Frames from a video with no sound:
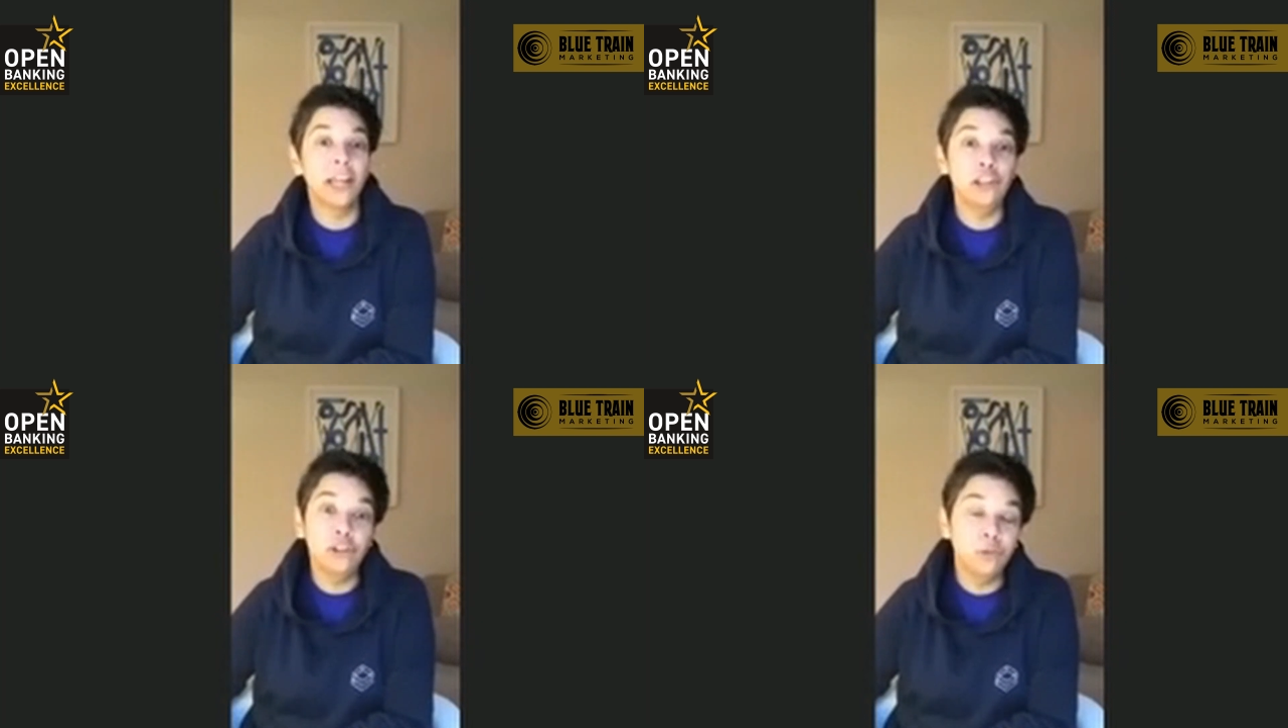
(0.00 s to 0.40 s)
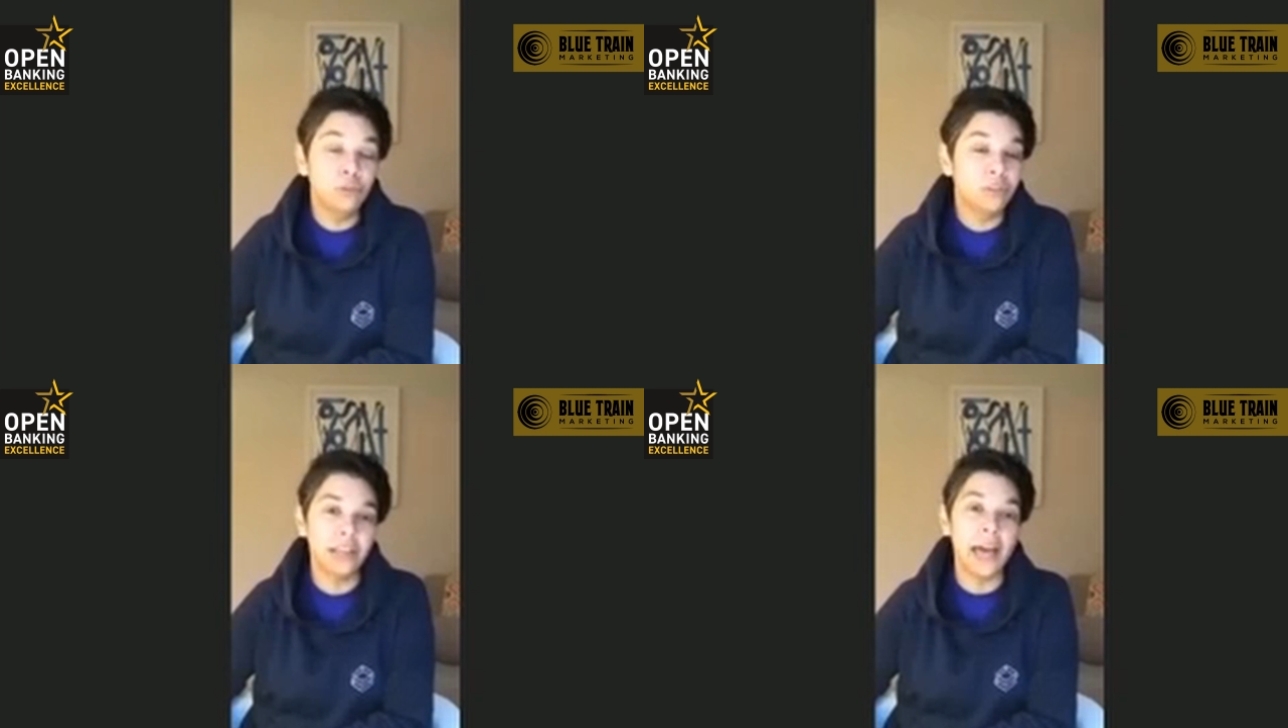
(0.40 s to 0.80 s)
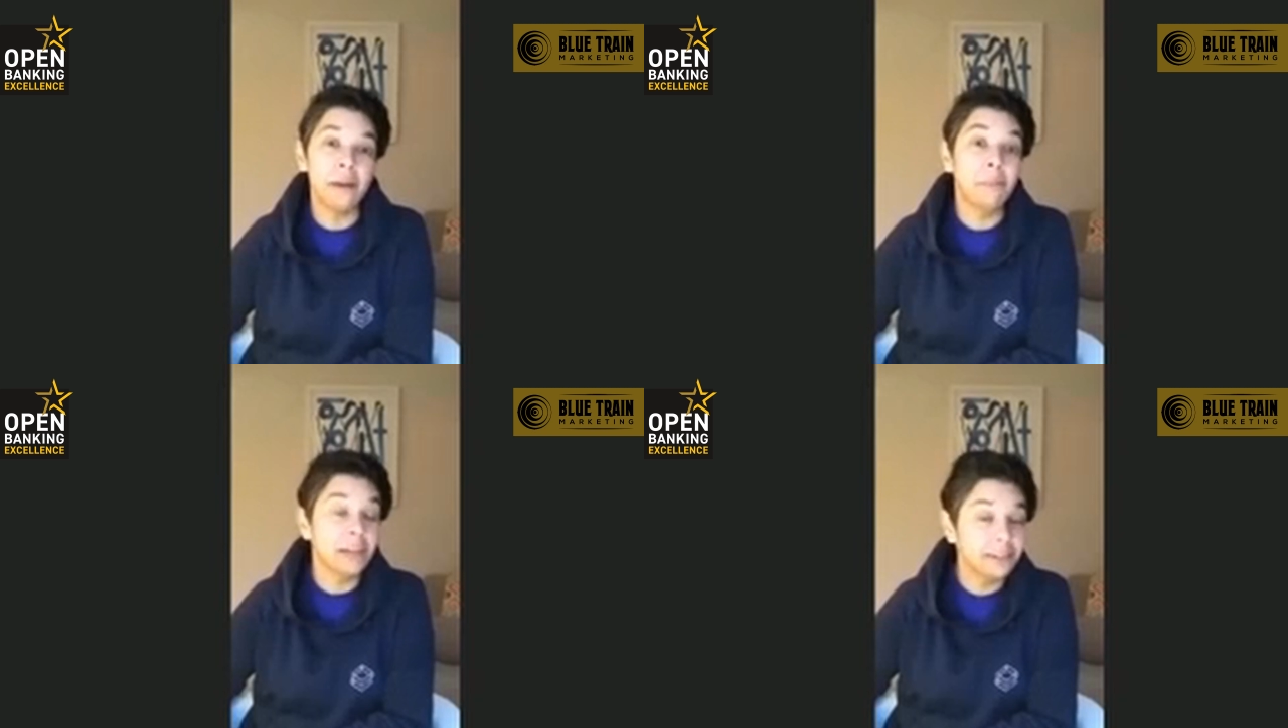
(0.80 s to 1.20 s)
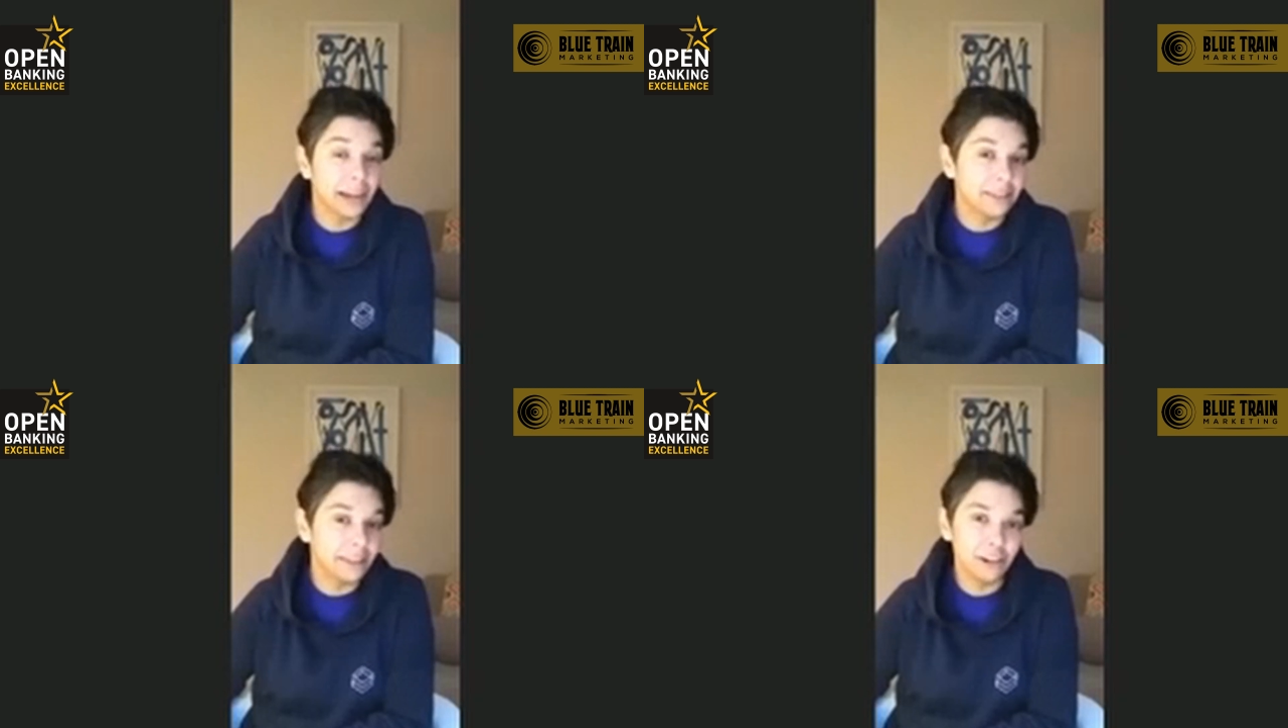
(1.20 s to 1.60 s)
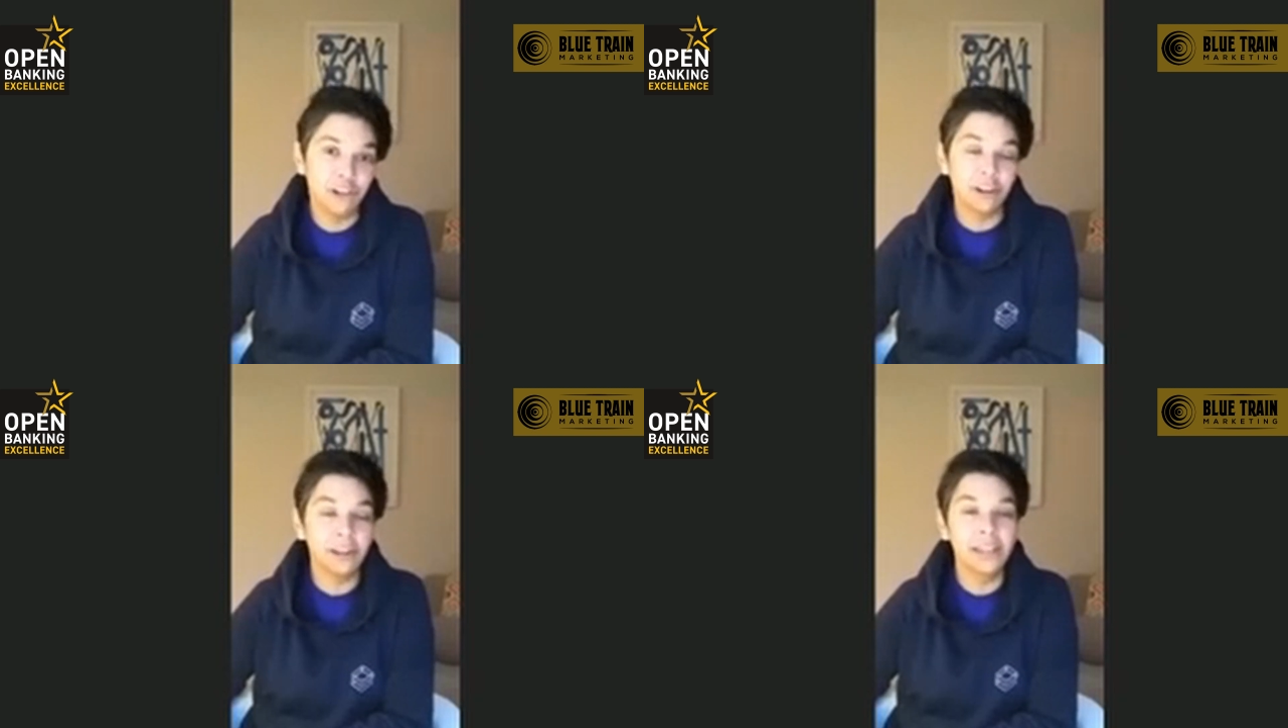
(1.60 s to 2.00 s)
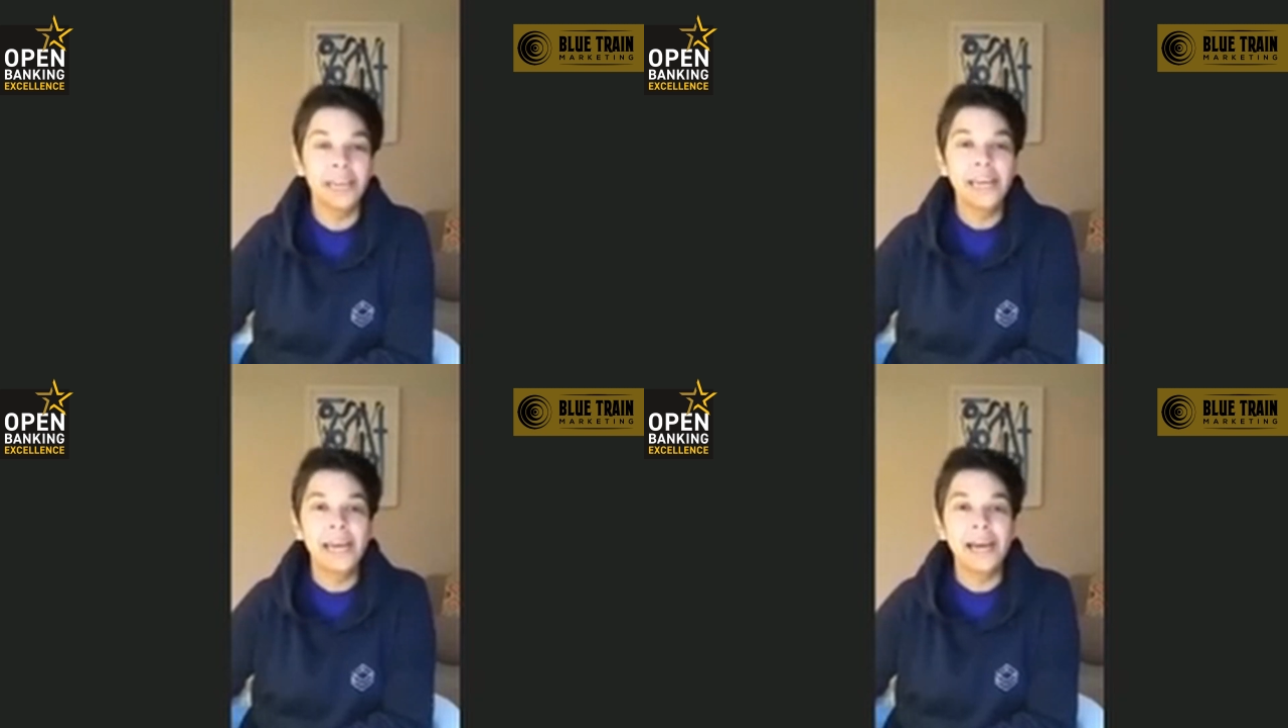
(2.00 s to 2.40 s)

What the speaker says: and use and monetization.